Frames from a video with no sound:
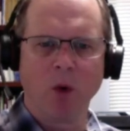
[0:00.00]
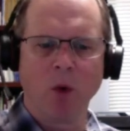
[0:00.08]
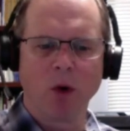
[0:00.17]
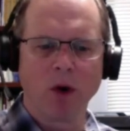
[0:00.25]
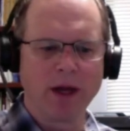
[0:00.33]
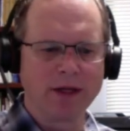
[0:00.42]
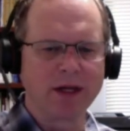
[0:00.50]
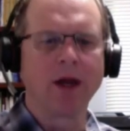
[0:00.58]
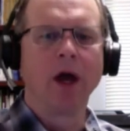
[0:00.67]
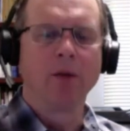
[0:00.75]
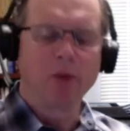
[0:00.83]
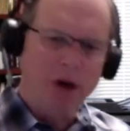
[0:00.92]
or is it
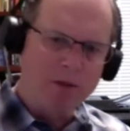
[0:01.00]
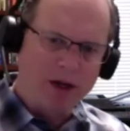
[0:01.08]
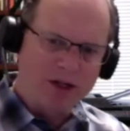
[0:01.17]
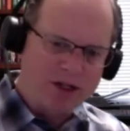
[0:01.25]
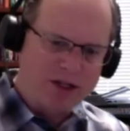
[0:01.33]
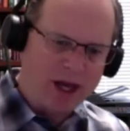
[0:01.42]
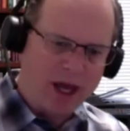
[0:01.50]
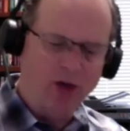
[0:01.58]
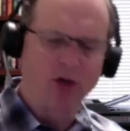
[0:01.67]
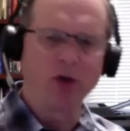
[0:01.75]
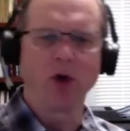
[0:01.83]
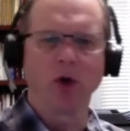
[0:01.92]
pretty much sticking
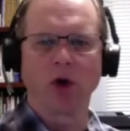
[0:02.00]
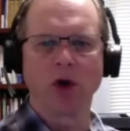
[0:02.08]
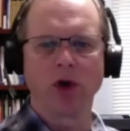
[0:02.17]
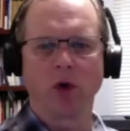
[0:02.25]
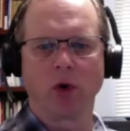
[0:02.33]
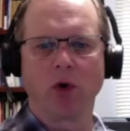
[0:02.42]
to your